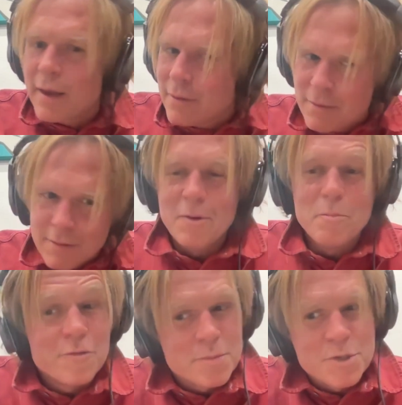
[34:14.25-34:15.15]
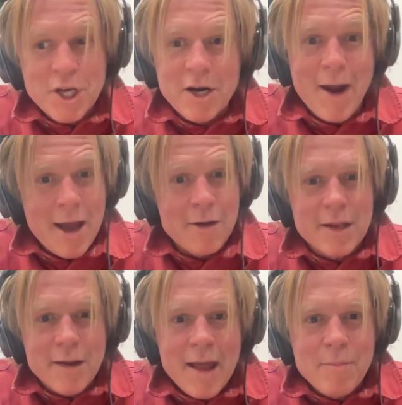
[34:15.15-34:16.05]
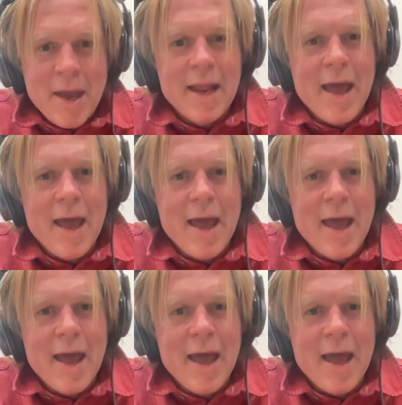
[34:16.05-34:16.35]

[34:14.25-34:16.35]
and move some shit around and make it